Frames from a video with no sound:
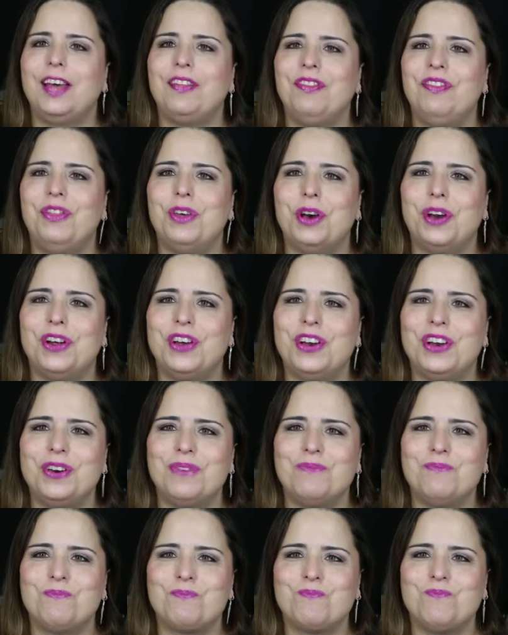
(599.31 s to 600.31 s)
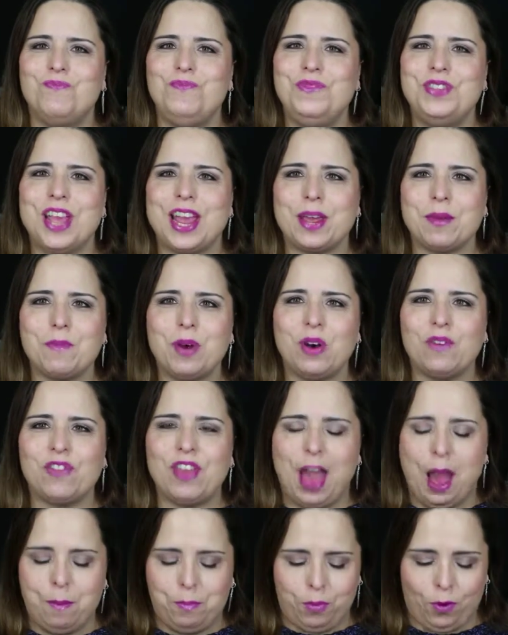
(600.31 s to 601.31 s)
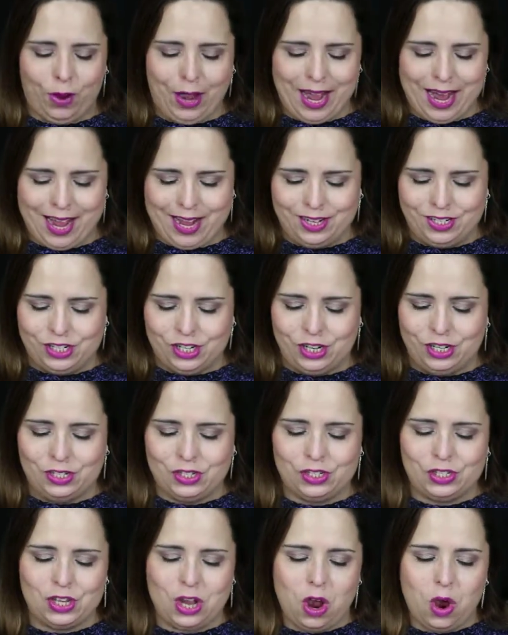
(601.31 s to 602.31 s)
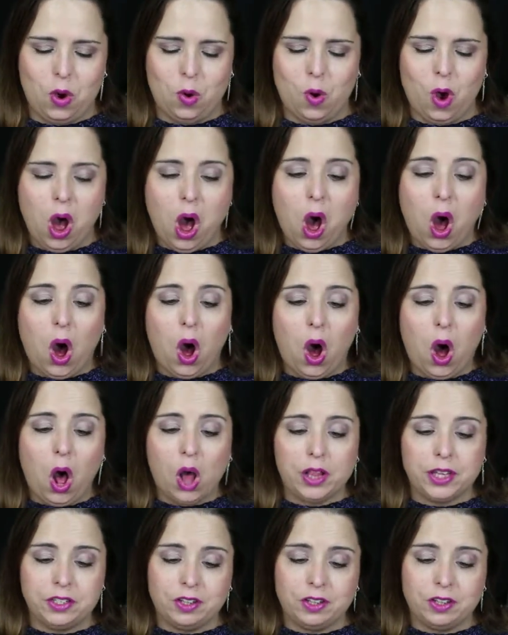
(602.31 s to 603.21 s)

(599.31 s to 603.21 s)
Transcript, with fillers: the name of that brand. So all